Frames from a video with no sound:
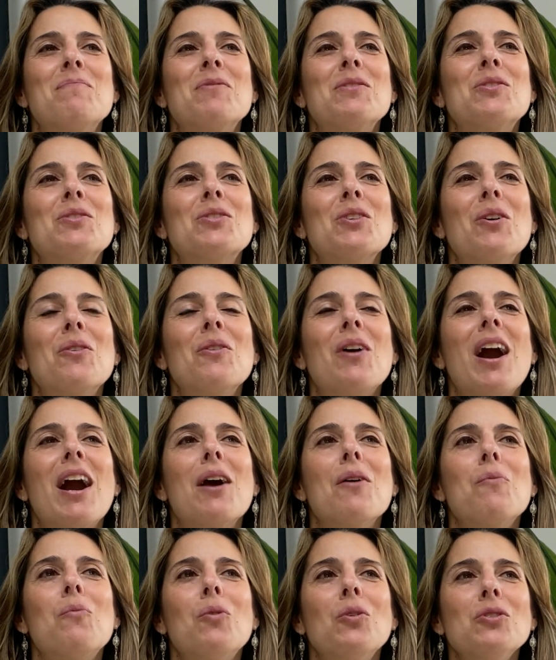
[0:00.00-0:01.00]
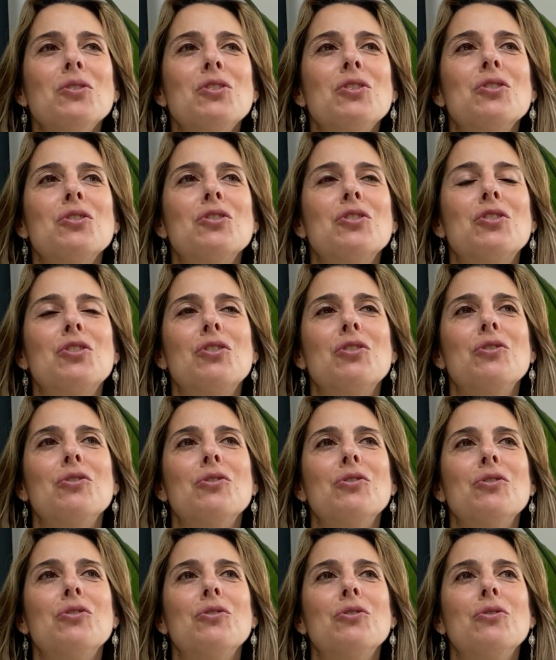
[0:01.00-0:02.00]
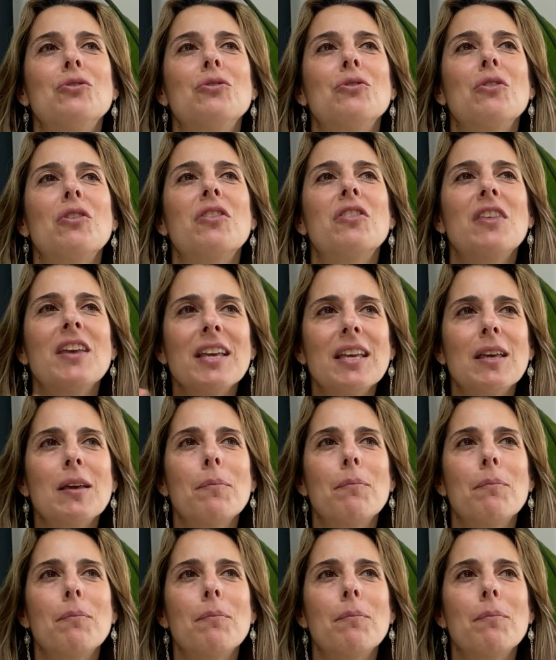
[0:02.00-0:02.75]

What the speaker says: So I want to think